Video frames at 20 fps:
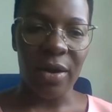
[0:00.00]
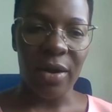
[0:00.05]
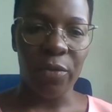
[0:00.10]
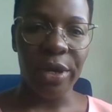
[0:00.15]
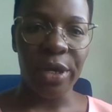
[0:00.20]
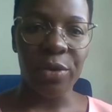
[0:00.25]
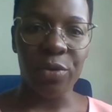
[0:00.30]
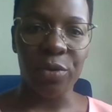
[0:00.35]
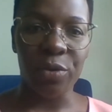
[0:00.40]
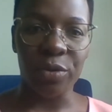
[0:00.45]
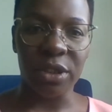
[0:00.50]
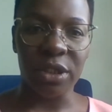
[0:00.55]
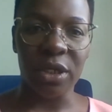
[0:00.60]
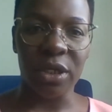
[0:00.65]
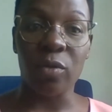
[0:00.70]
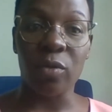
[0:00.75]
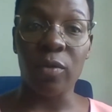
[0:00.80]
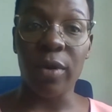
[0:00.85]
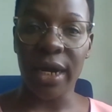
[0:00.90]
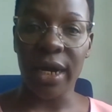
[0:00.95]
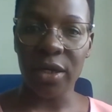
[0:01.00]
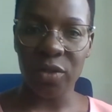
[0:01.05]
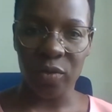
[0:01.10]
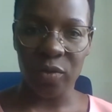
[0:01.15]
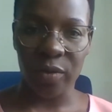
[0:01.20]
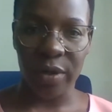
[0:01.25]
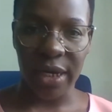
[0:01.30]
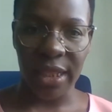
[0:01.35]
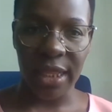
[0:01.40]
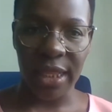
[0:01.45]
we could work
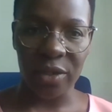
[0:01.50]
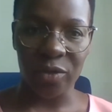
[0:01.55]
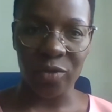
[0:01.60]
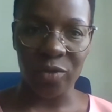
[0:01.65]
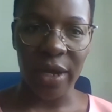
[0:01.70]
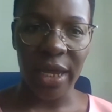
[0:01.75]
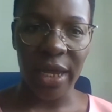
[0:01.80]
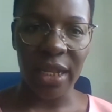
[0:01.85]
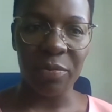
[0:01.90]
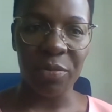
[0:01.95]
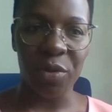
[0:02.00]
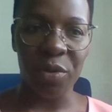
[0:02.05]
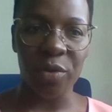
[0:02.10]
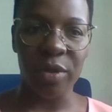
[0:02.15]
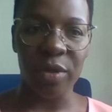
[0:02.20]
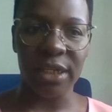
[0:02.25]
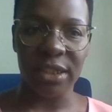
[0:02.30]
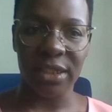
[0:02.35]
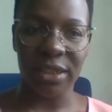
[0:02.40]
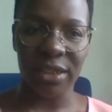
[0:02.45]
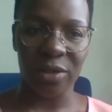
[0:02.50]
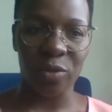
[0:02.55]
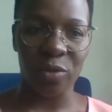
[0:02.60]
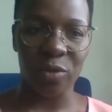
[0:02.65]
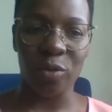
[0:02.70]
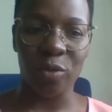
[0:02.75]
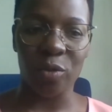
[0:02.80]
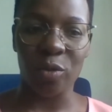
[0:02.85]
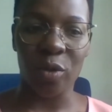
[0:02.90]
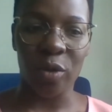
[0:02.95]
together to help you just
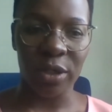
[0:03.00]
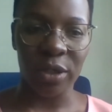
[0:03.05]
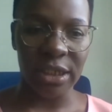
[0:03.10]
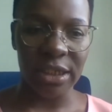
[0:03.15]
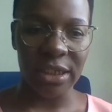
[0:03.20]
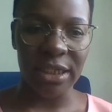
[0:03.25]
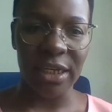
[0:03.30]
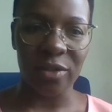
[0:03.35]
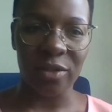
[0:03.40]
to audit,